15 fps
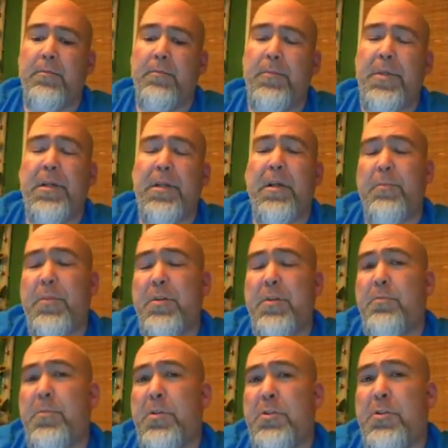But the
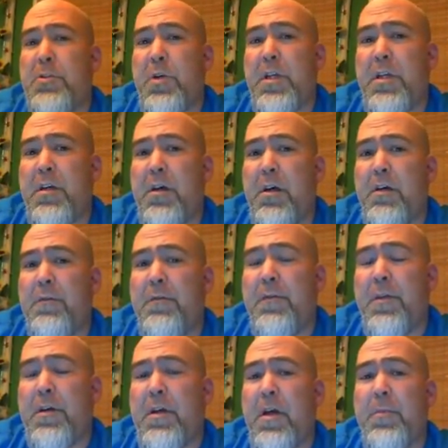majority of
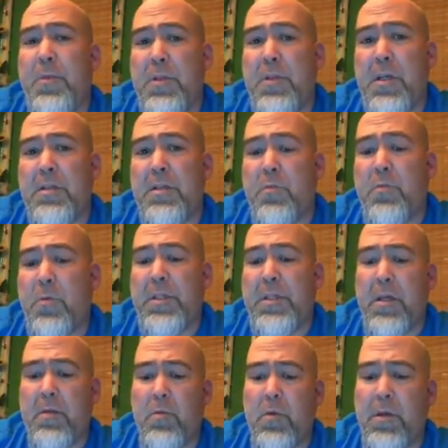the computations will be
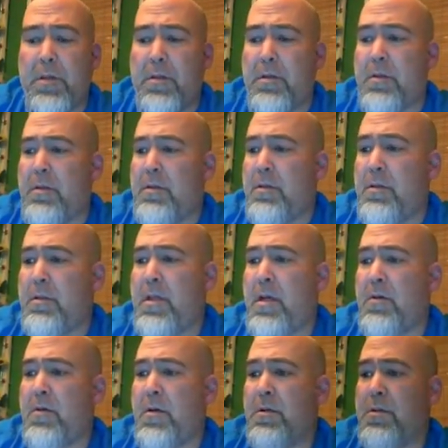done with
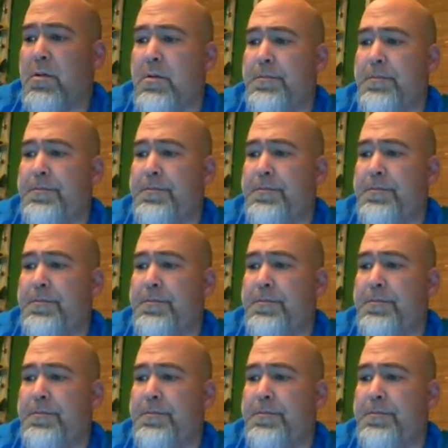StatCrunch.